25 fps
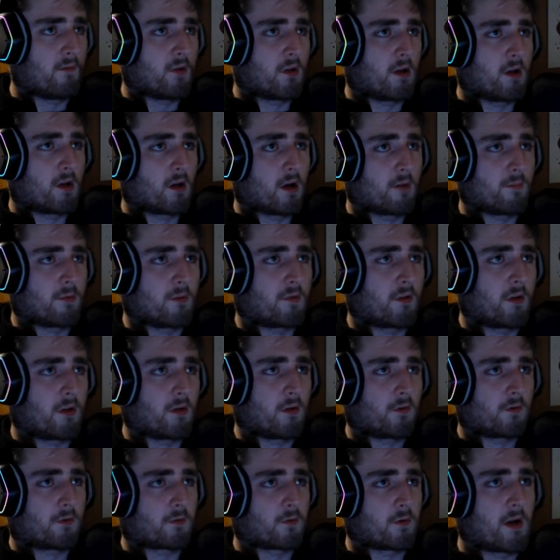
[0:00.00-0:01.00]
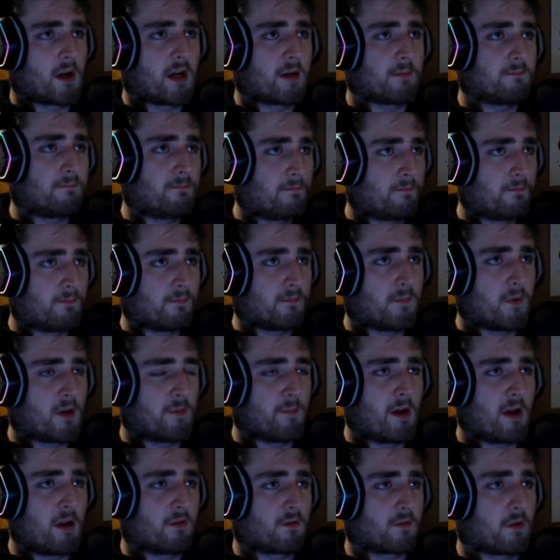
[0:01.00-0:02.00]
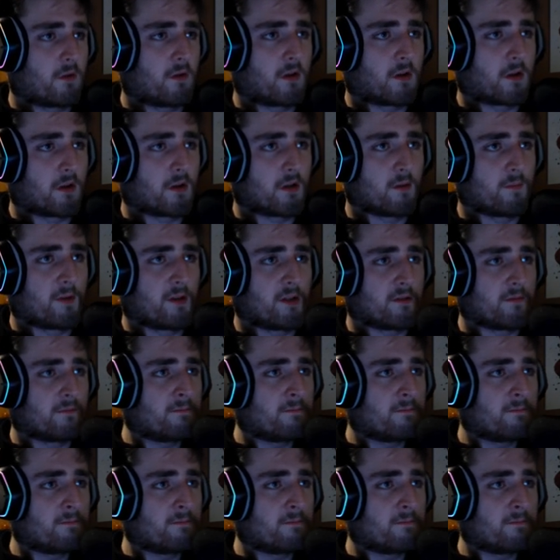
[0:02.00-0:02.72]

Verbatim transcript: dig up a single scrap. The man's gonna kill me.